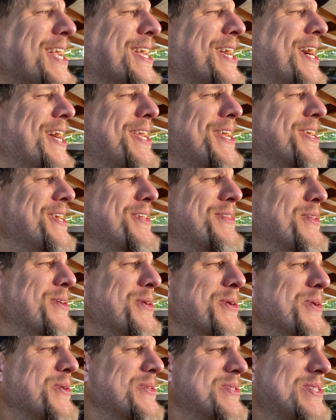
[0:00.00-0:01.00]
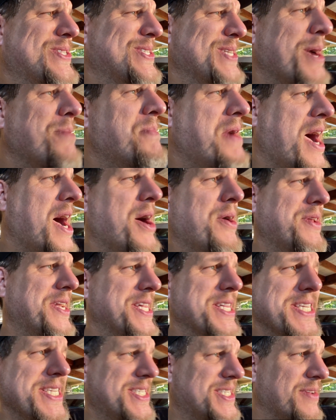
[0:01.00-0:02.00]
gotta get the girls somehow, and
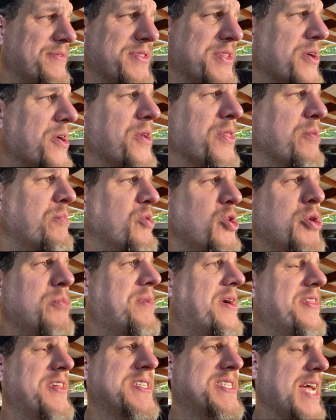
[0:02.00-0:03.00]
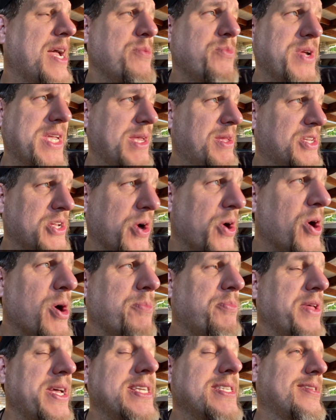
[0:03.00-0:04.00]
at least if they're in the mood by the time we get to her
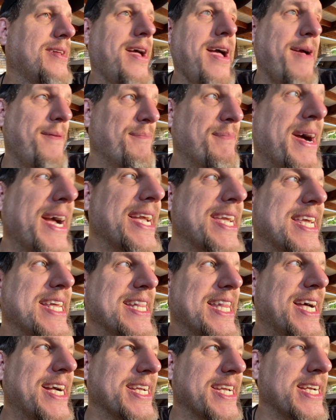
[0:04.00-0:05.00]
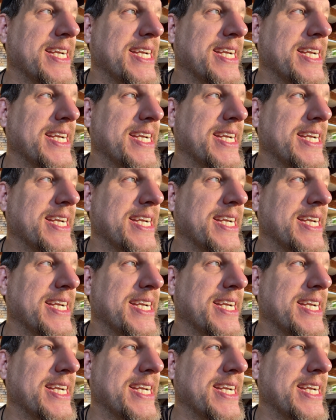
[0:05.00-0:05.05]
place, I might get lucky.